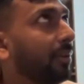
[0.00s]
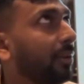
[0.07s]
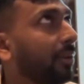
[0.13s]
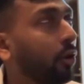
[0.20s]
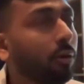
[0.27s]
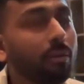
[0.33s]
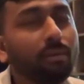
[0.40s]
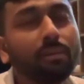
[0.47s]

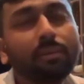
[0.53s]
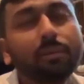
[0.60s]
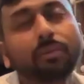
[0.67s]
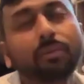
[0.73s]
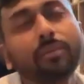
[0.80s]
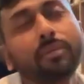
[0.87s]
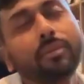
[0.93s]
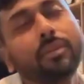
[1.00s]
So
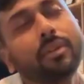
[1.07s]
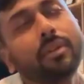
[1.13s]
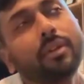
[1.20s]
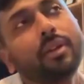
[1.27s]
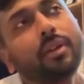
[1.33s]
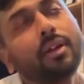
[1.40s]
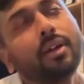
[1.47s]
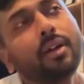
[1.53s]

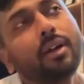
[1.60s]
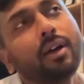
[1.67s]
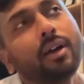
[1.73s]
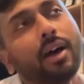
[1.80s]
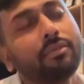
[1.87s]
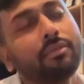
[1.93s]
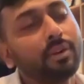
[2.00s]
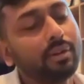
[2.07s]

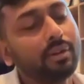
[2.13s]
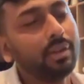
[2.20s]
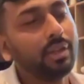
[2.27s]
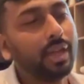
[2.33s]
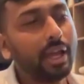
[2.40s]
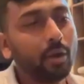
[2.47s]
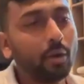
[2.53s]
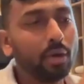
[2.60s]
after
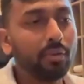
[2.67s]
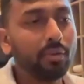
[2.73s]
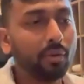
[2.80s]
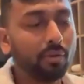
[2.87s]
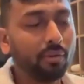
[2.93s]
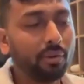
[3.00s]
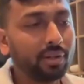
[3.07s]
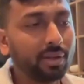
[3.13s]
the Airoli,
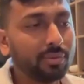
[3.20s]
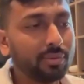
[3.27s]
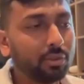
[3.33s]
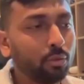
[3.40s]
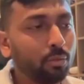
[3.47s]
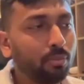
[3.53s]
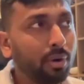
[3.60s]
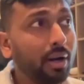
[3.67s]
what comes,
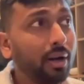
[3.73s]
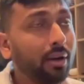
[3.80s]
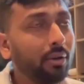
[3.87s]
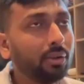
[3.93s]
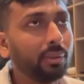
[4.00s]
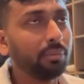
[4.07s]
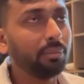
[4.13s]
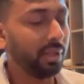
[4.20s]
Tumbad
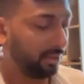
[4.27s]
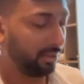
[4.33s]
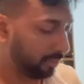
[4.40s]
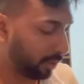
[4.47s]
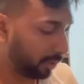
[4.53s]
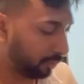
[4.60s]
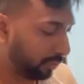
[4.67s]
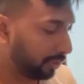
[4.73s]
or something?
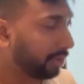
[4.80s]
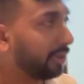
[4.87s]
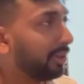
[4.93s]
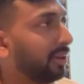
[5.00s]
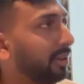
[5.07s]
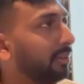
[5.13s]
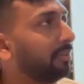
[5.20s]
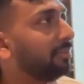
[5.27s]
I forgot
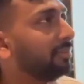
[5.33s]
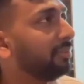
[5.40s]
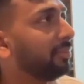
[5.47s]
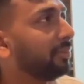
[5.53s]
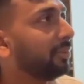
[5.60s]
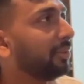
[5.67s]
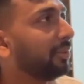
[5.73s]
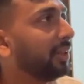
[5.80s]
the name.
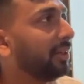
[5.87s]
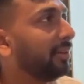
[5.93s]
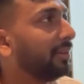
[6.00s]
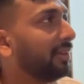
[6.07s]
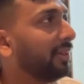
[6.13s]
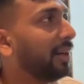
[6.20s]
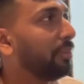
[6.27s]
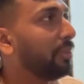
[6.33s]
Shit.
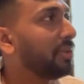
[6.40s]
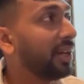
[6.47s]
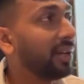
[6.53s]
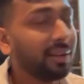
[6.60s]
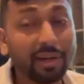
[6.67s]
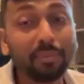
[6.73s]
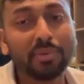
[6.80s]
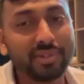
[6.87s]
Let me
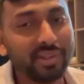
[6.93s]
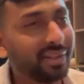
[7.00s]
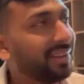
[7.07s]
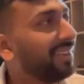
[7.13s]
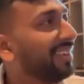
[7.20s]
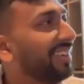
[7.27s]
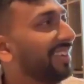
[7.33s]
check.